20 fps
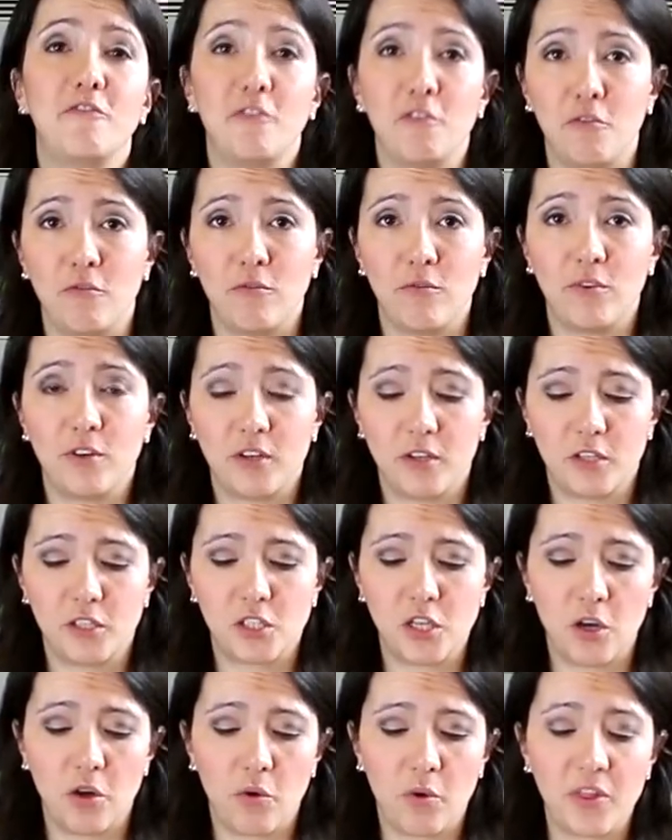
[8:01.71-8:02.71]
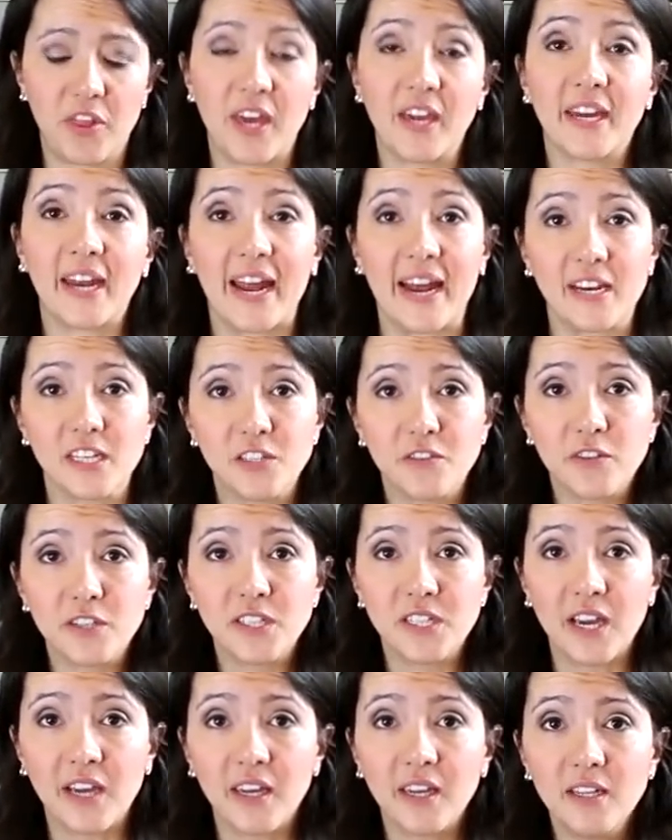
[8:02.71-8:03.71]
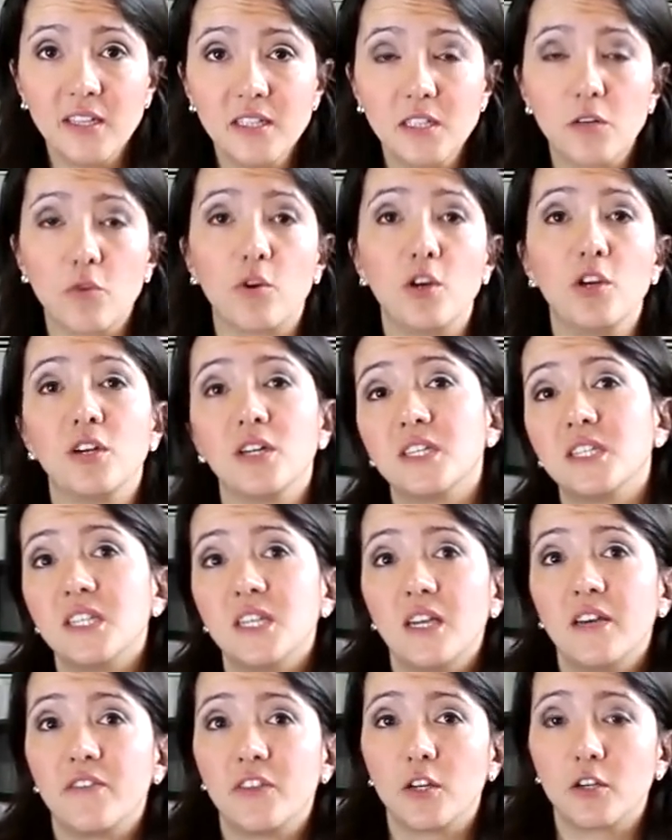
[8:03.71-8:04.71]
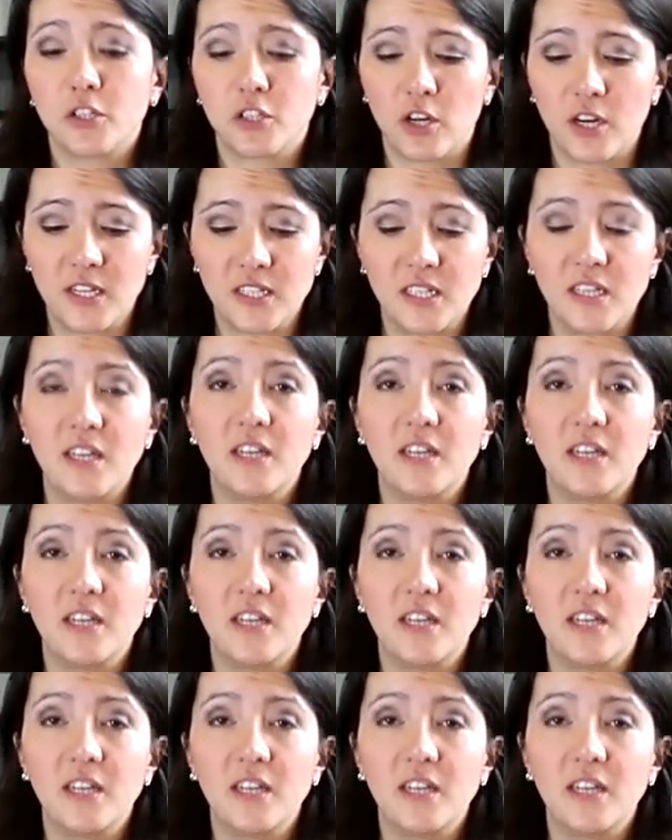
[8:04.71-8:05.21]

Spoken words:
food. So they could ask for seconds, or you could see if they're starting to